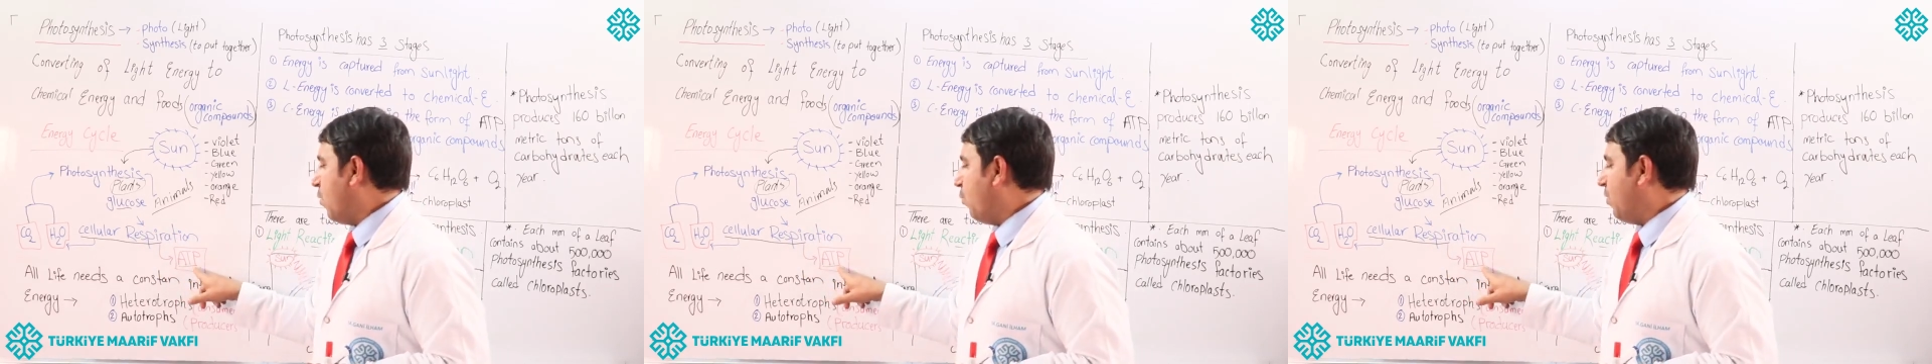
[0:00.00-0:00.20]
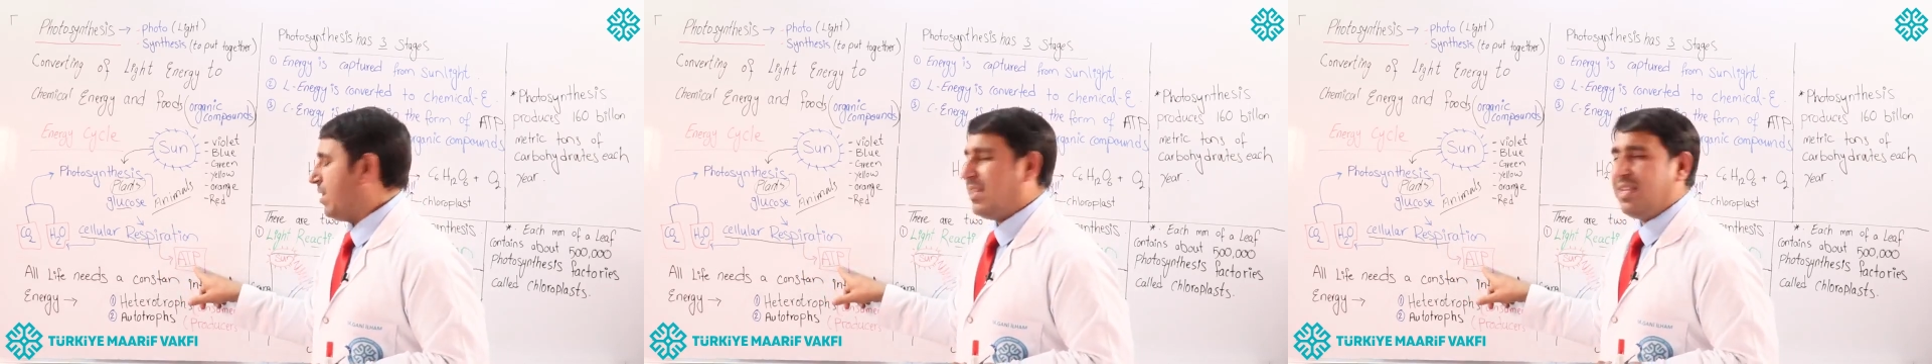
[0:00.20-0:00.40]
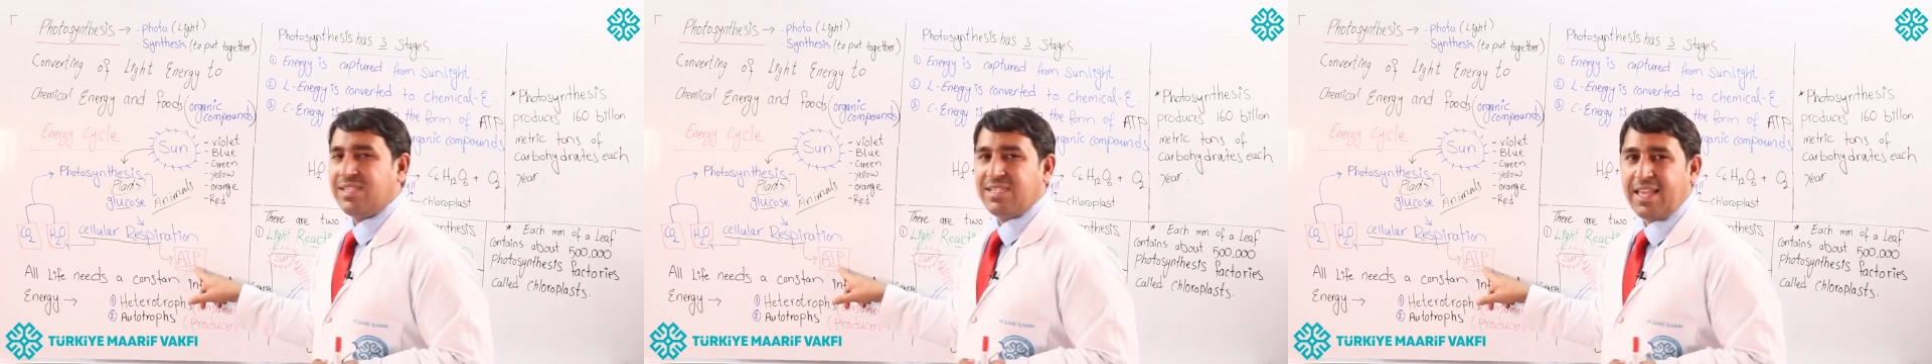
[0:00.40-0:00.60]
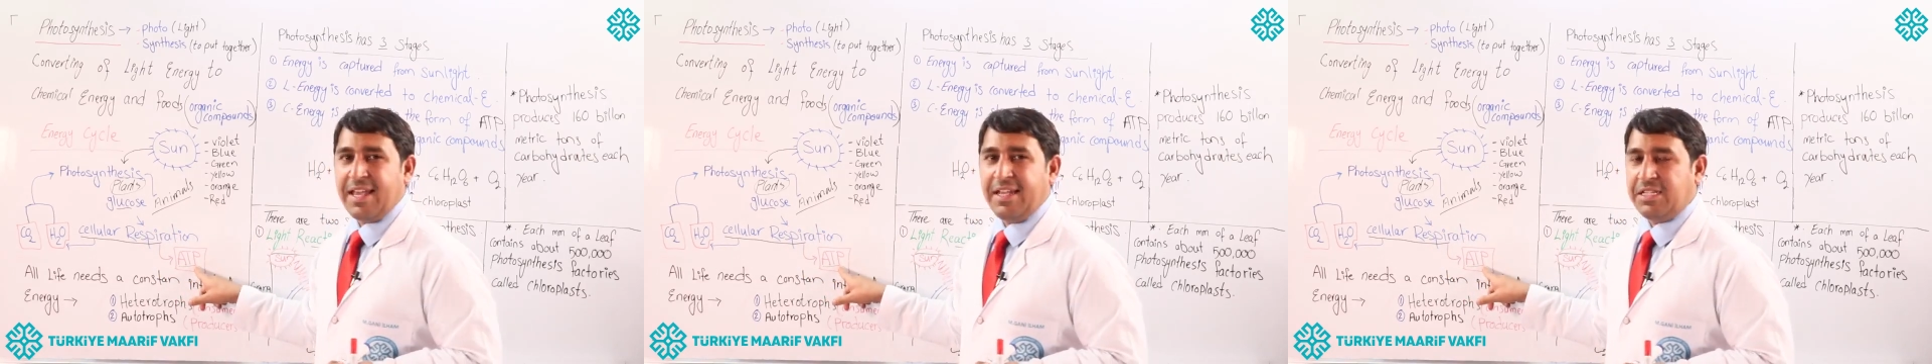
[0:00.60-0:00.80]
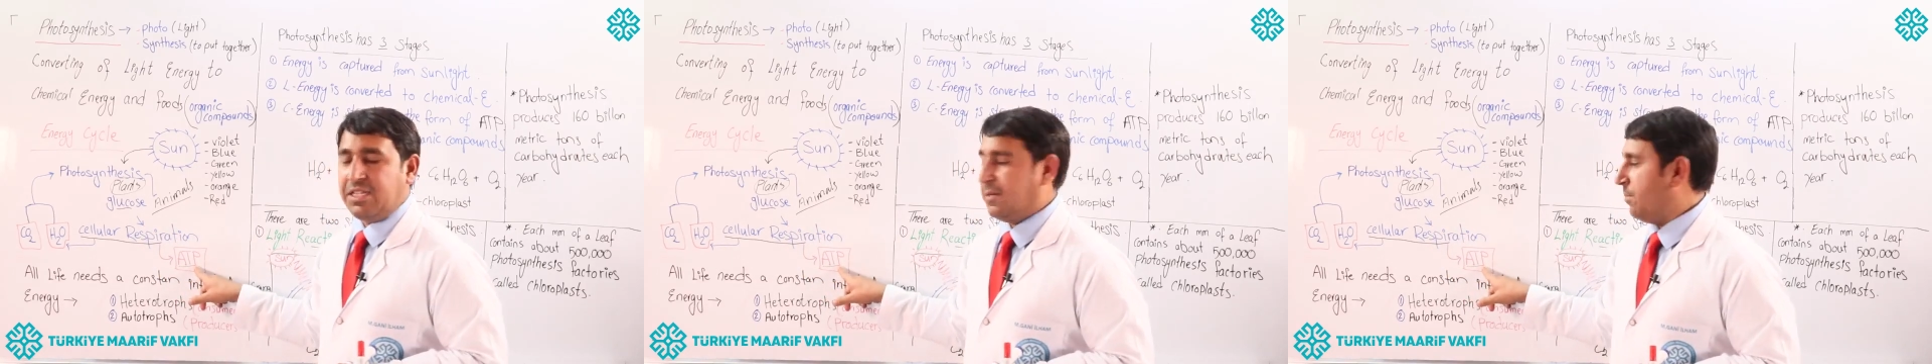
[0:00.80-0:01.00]
with this
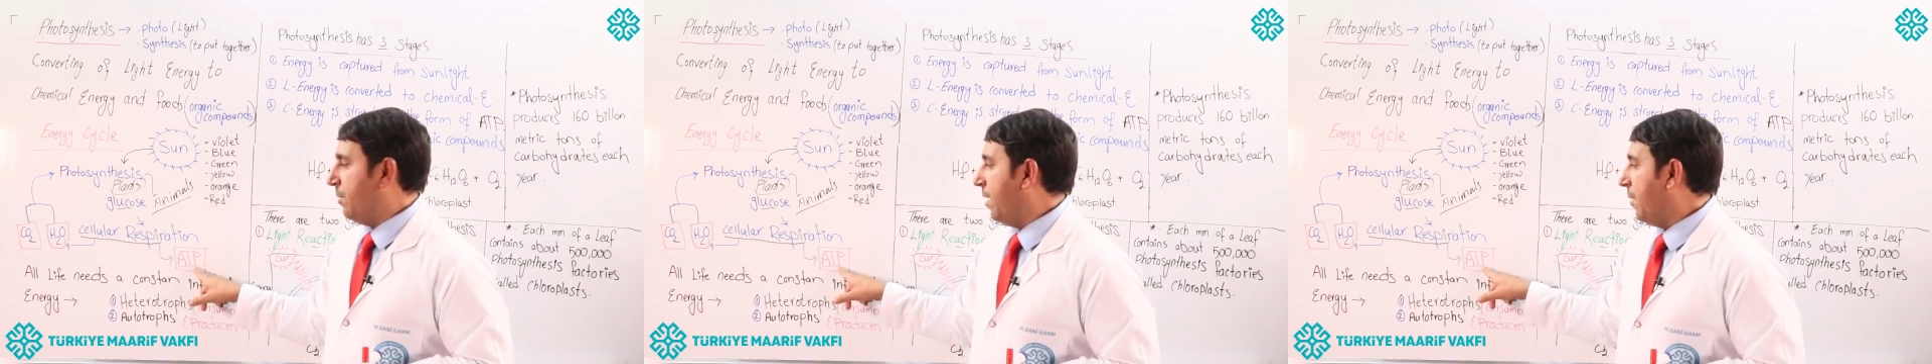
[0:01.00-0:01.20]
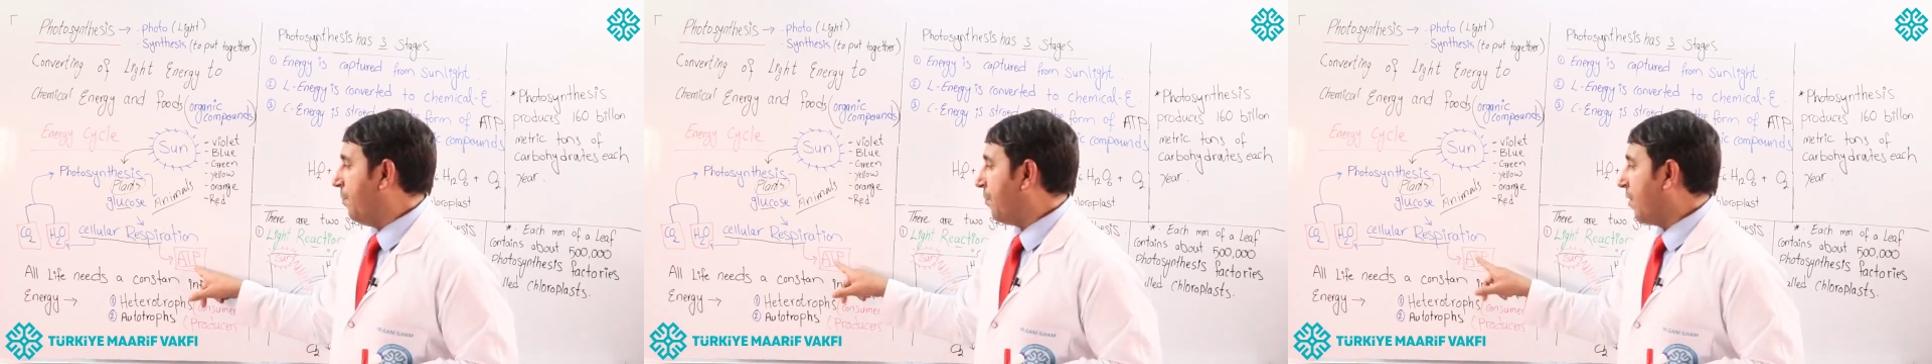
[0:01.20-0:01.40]
ATP.